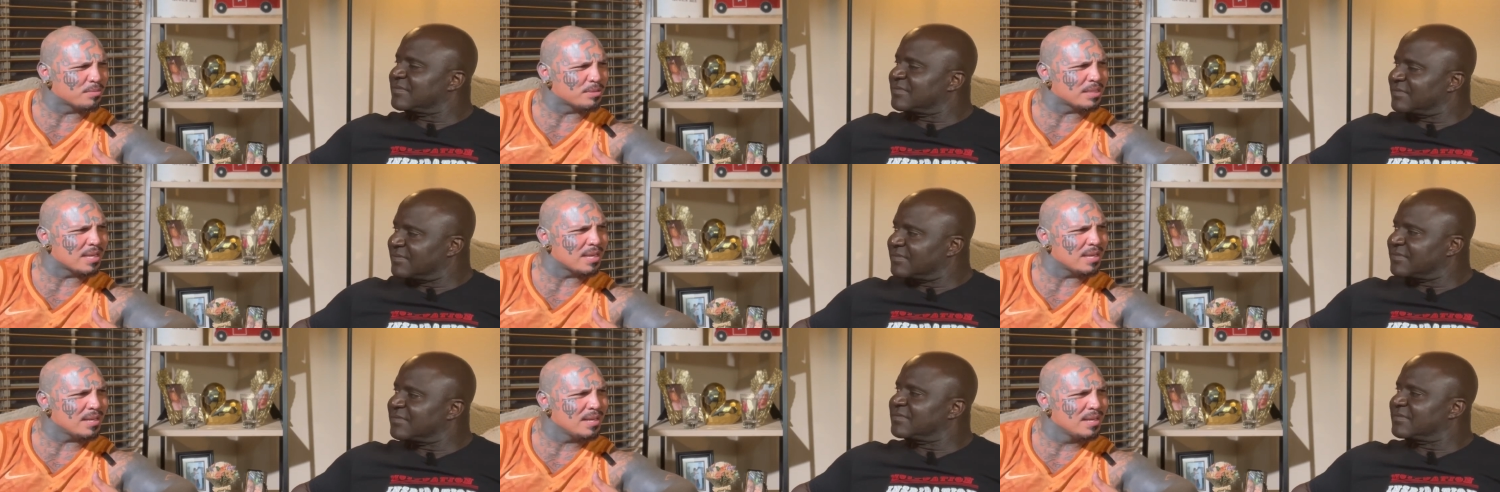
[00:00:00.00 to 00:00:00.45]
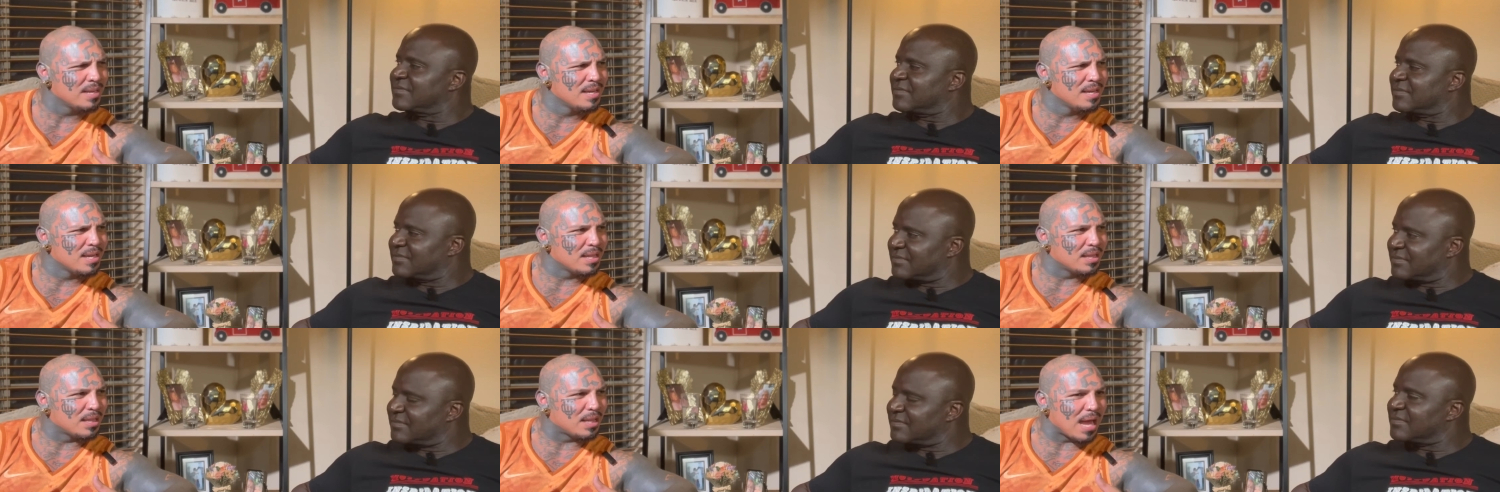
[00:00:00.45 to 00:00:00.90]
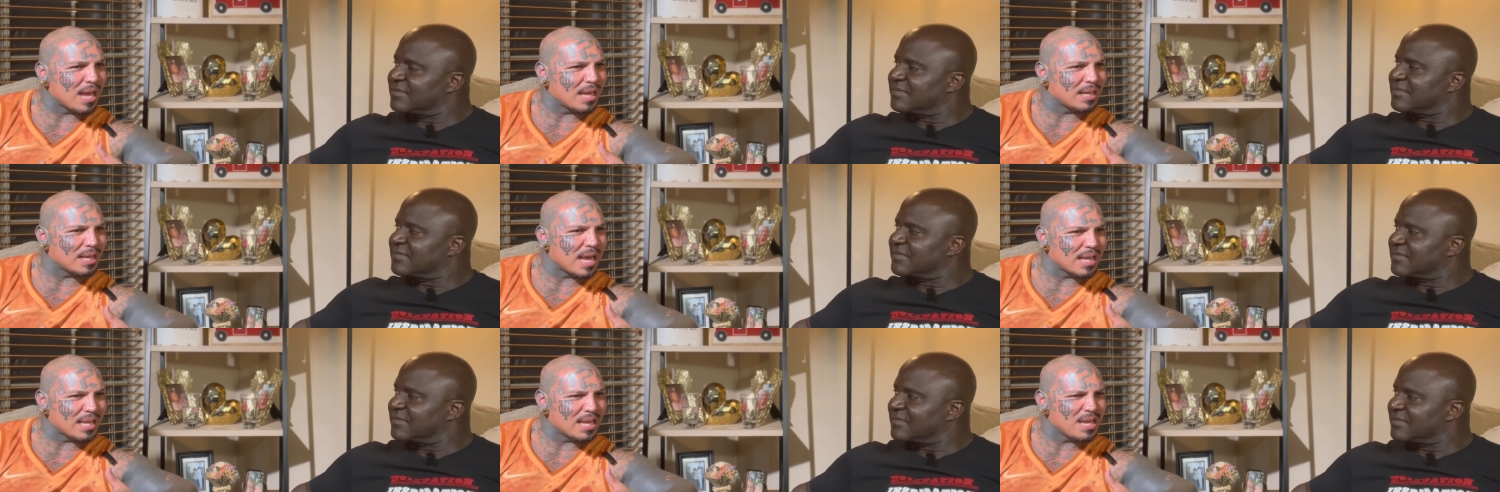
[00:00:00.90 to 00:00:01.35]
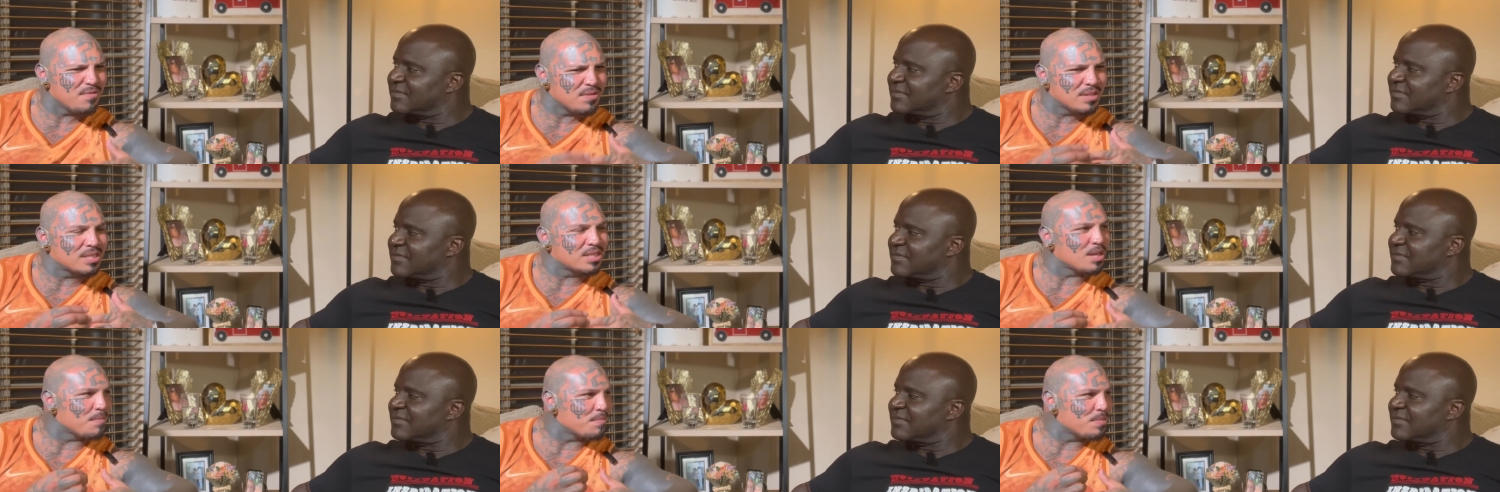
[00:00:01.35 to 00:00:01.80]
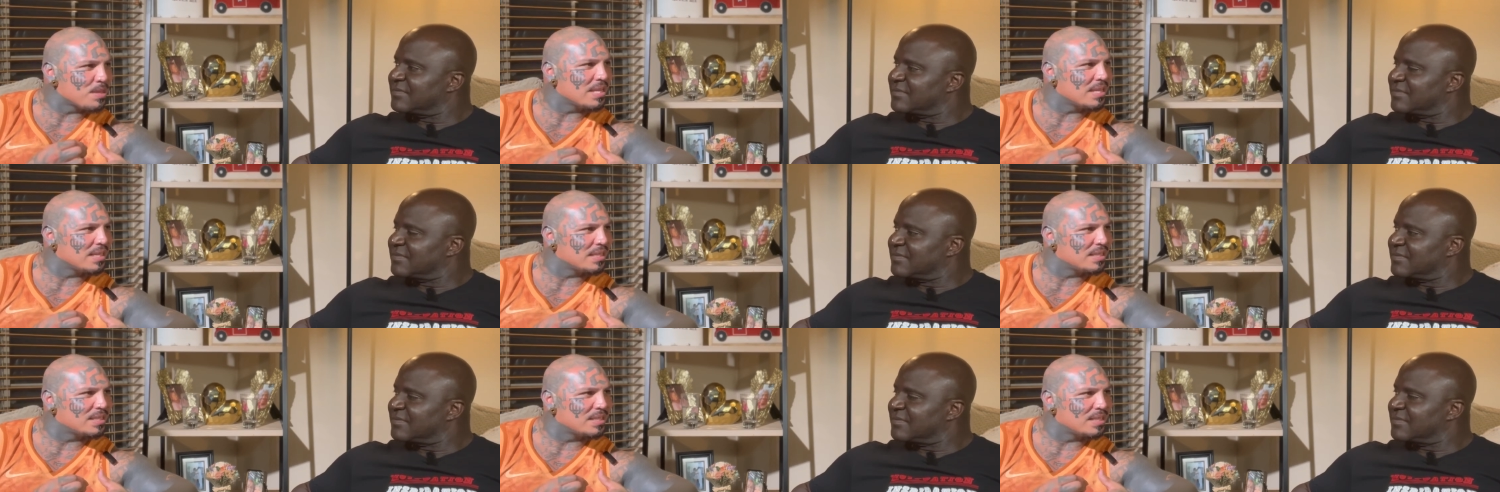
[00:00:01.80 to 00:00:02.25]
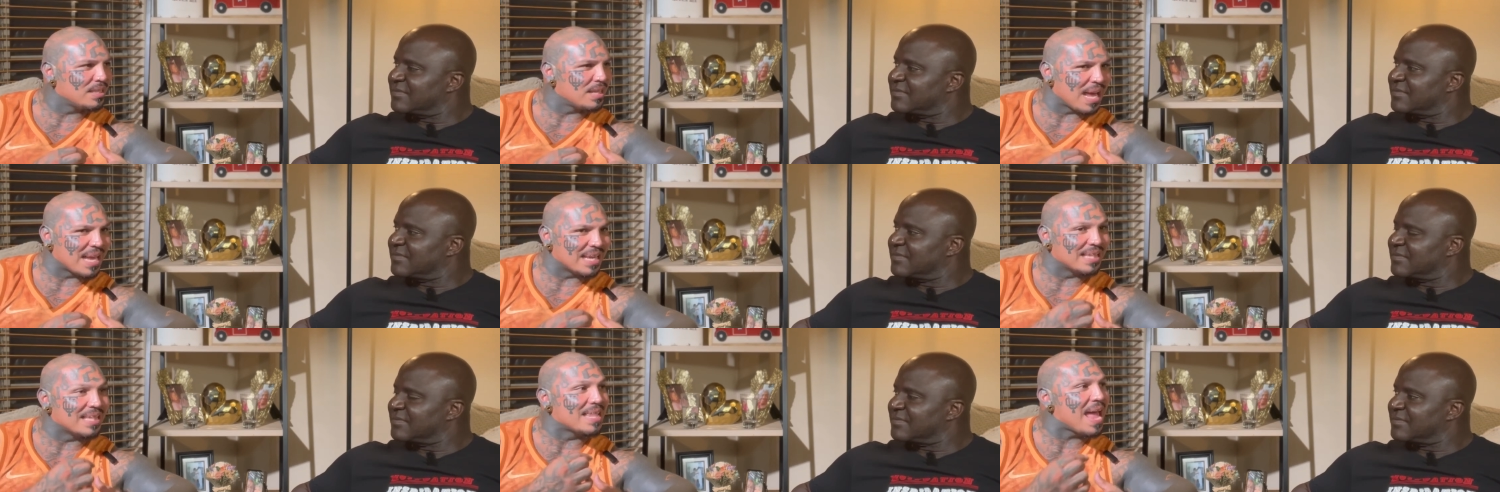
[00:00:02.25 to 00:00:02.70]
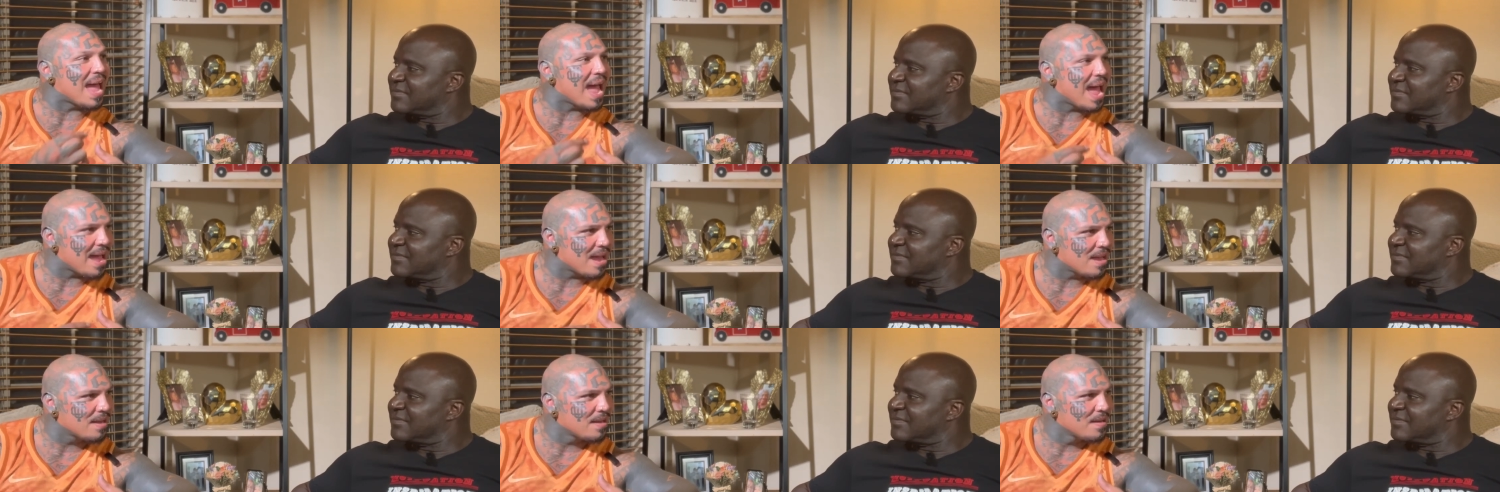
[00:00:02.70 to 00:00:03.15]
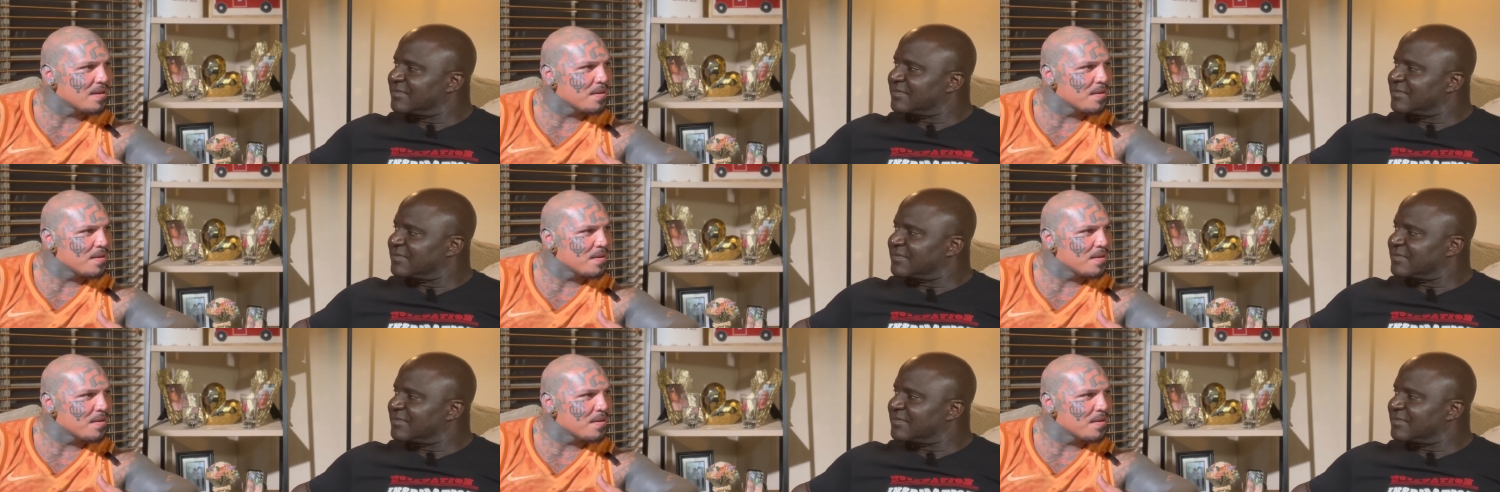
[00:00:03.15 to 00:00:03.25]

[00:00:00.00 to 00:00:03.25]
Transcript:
Speaker 1: i'm saying mm-hmm, mm-hmm, like like even something like that